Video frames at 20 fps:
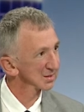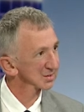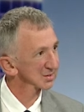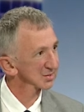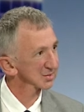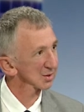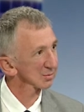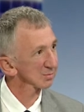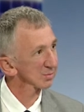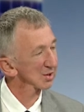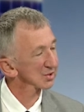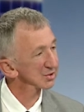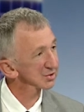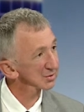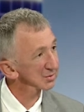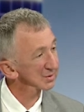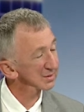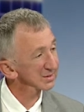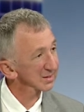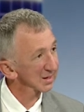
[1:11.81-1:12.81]
So by
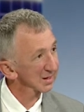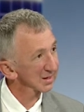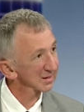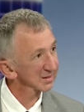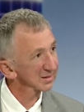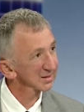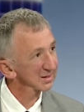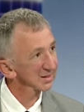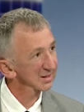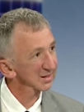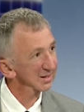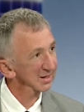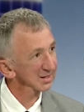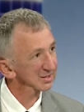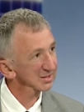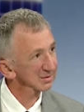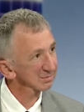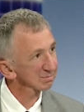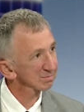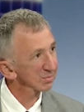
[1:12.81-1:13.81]
doing that, it
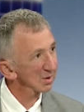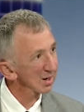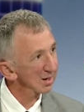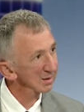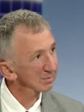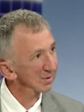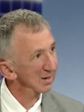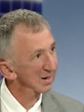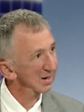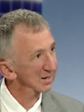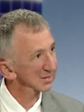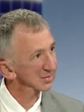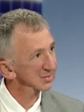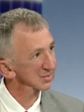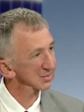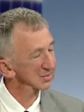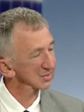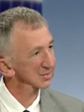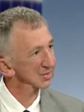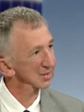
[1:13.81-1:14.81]
actually
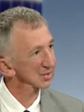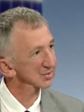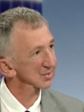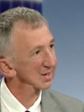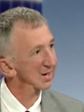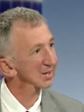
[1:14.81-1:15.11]
bypasses those